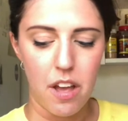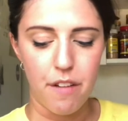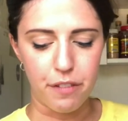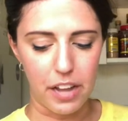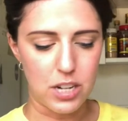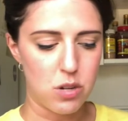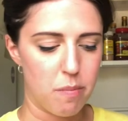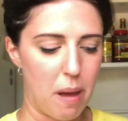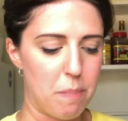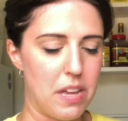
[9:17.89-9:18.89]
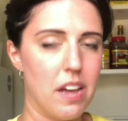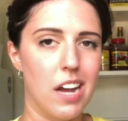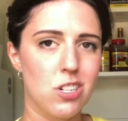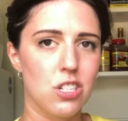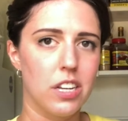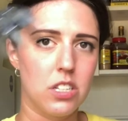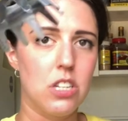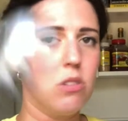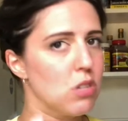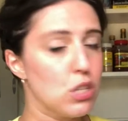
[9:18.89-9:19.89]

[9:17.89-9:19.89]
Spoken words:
For cacio e pepe, I just like to use a